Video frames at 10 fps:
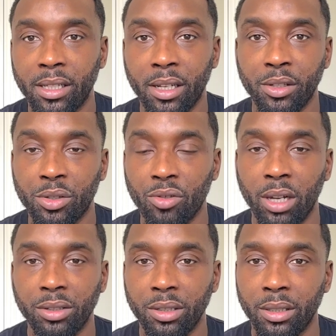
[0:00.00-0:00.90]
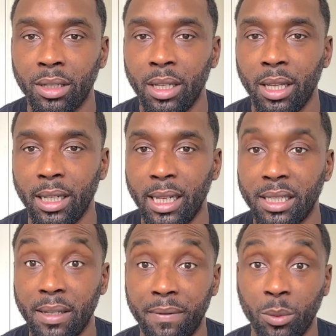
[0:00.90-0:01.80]
construction. That's
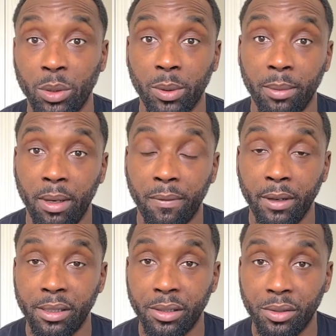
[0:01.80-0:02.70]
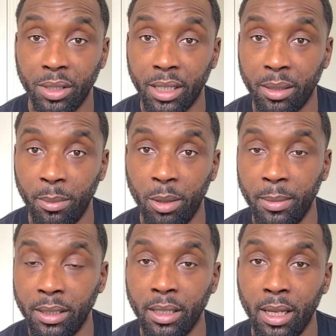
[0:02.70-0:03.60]
something which one of my friends is doing at the moment.